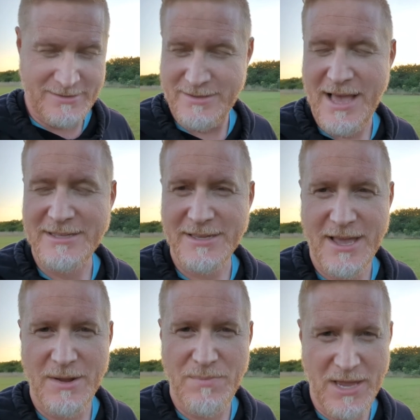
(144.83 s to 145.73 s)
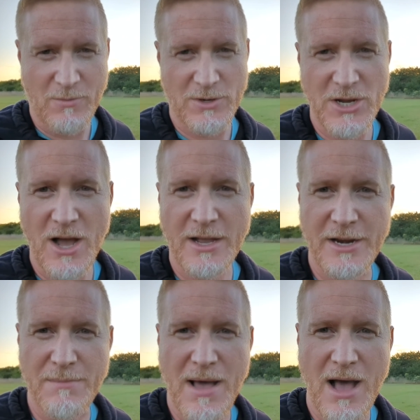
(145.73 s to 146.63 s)
the kind of pink we're talking
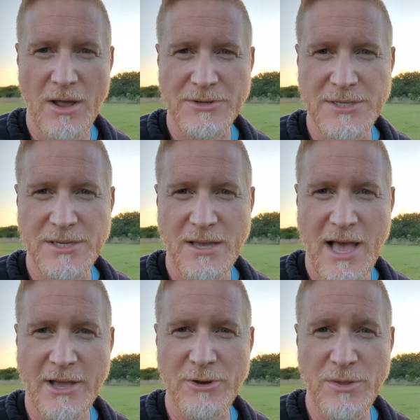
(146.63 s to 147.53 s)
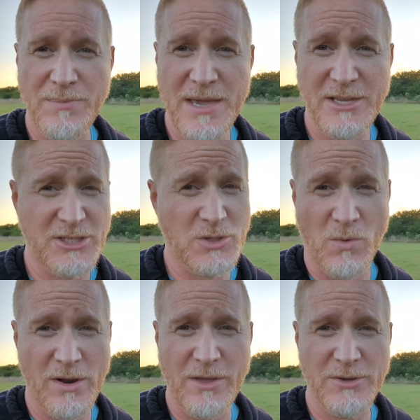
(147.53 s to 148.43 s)
about. I go to the beach, it's
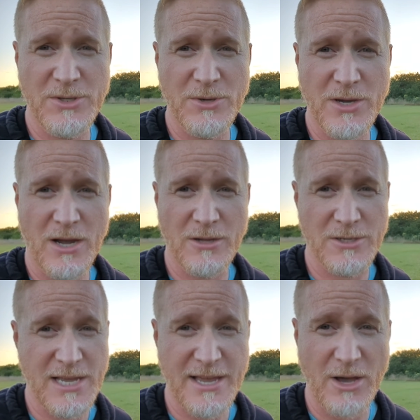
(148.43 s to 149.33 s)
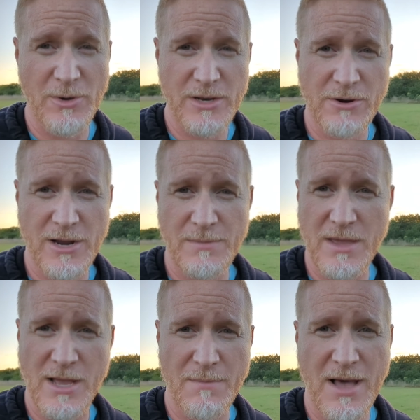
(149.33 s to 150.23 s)
one of those two colors. I go in creamy,
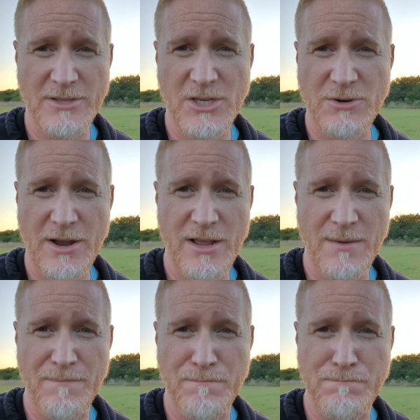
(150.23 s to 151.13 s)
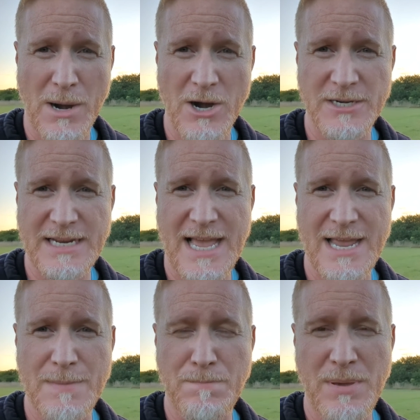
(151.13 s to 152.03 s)
come out straight up burnt
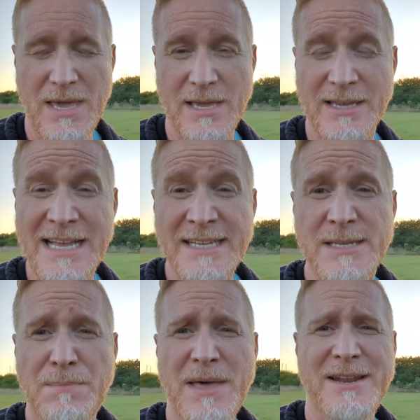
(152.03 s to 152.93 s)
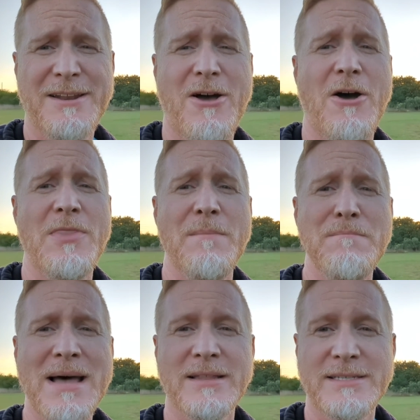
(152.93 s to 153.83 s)
and pink. Depending on the
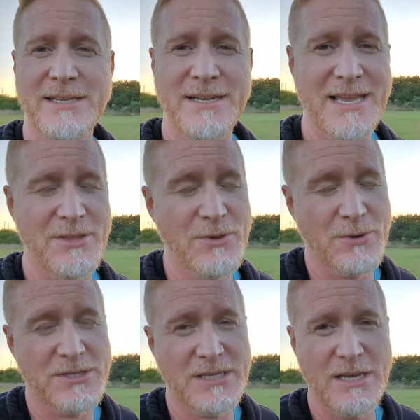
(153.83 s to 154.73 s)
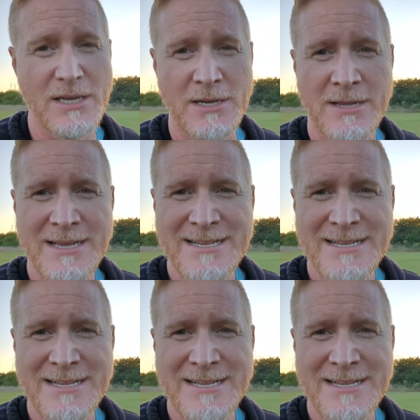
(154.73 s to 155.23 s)
melatonin in your skin,